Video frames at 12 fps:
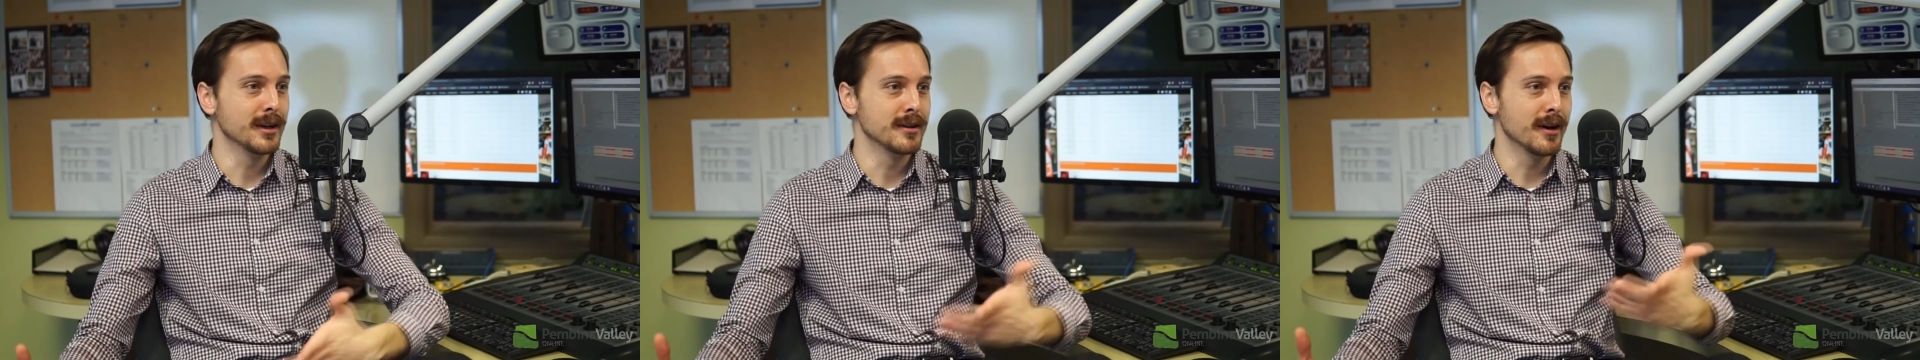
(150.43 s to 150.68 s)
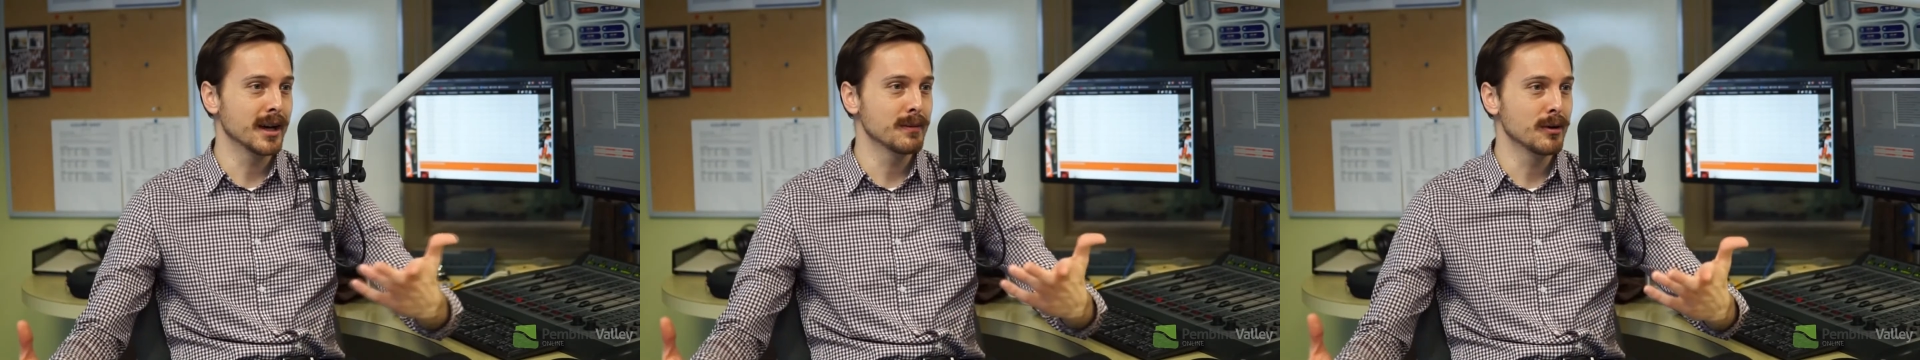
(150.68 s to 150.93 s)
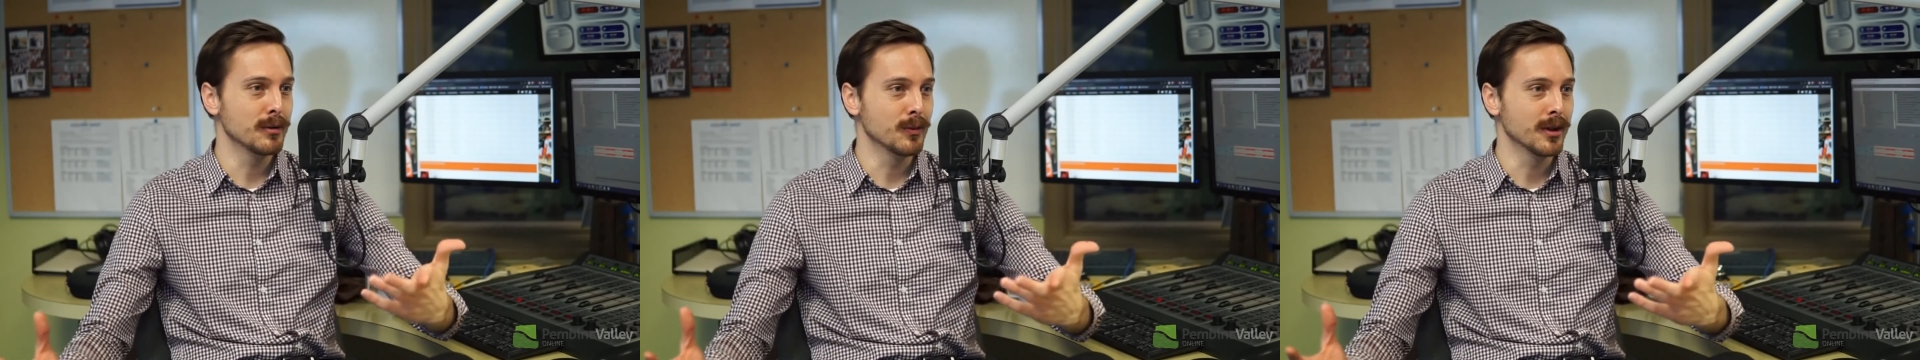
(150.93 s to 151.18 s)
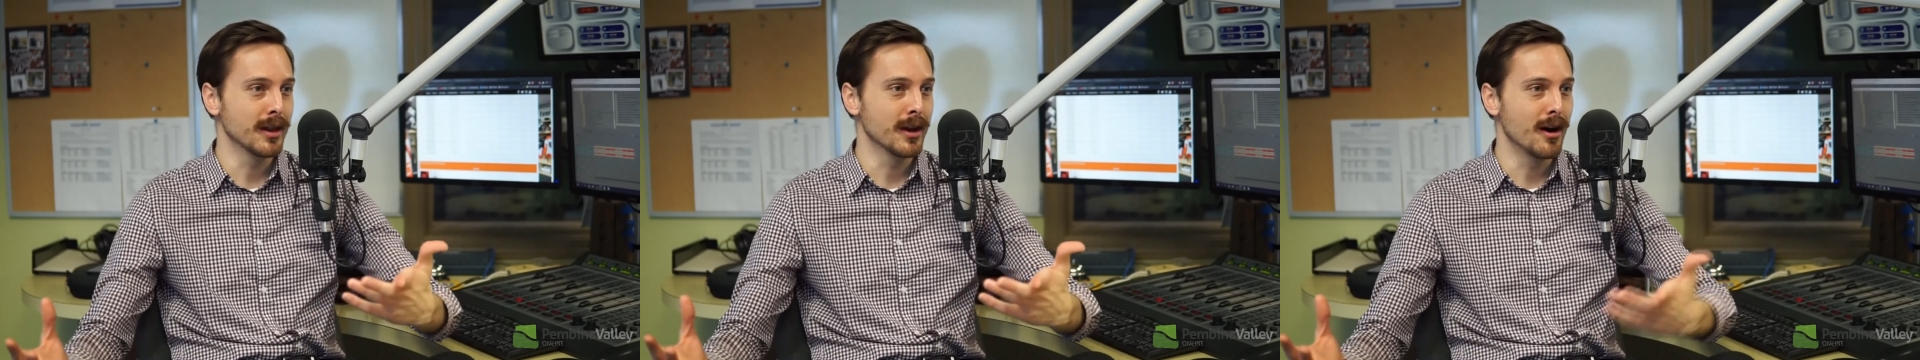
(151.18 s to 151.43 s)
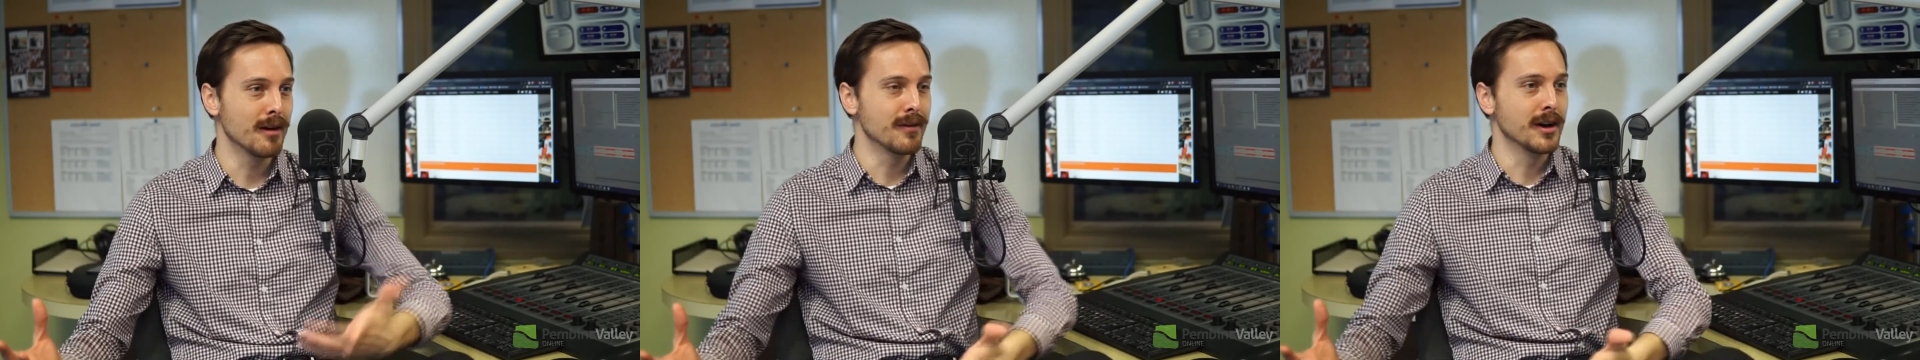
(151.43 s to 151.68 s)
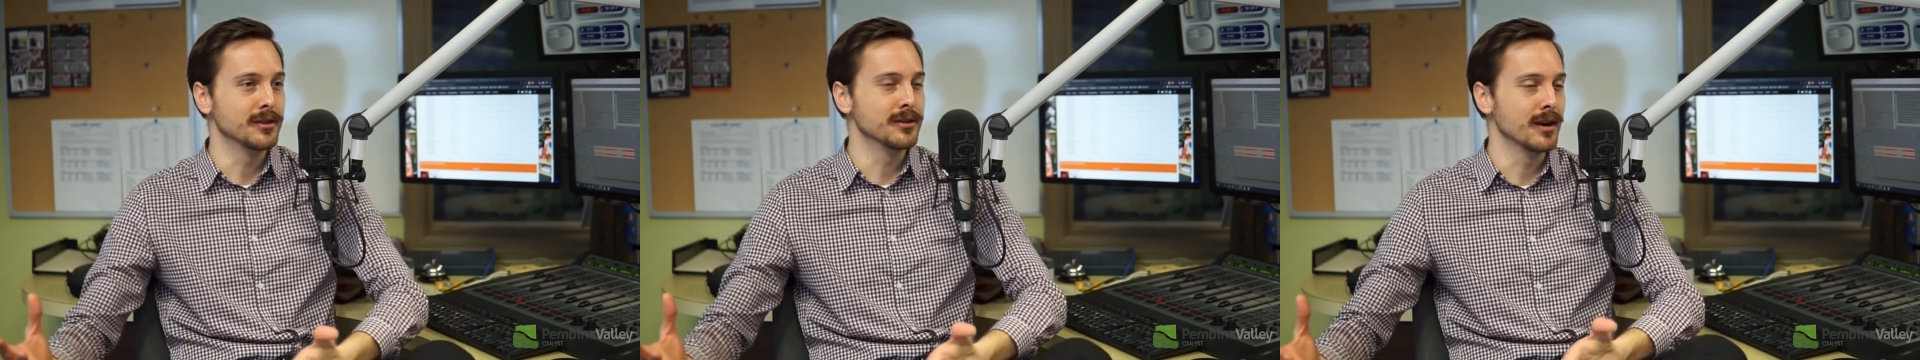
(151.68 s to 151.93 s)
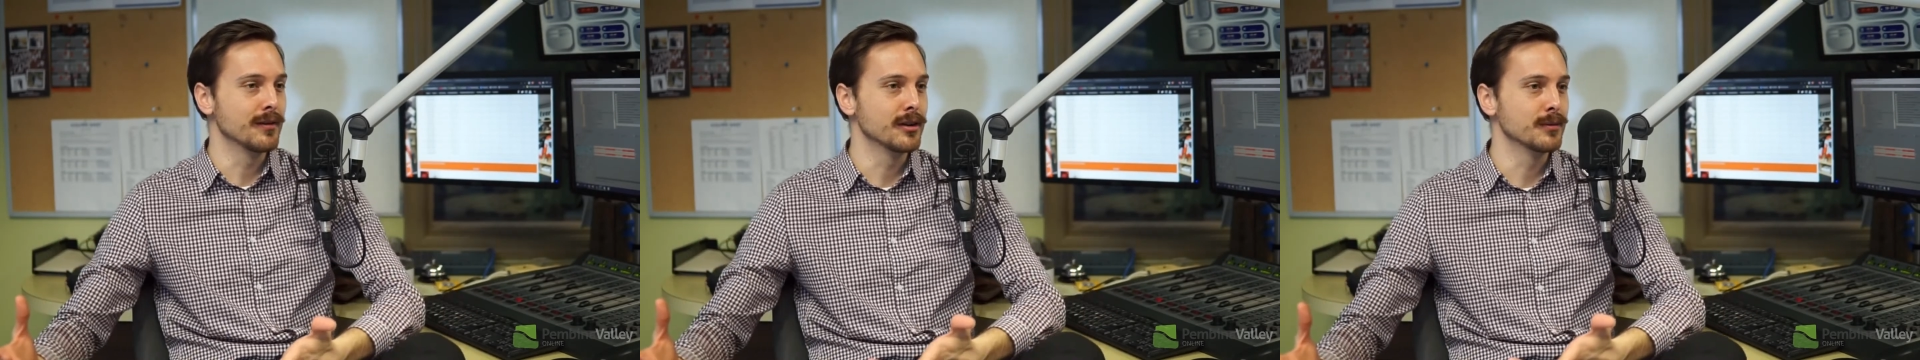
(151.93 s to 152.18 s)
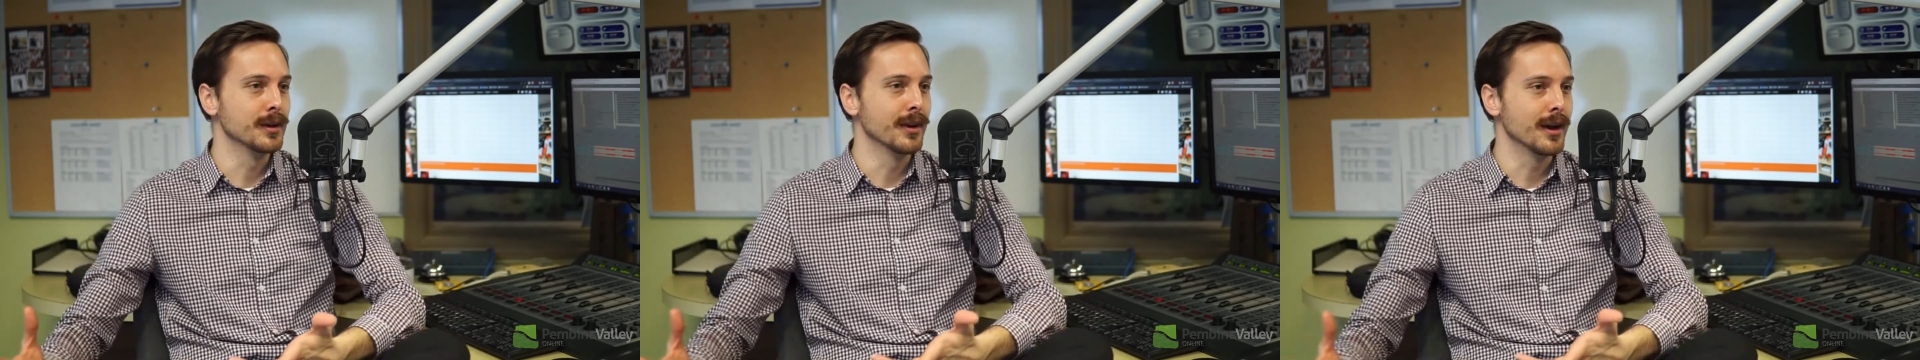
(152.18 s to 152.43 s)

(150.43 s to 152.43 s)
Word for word: Can you talk about what that off ice stuff has been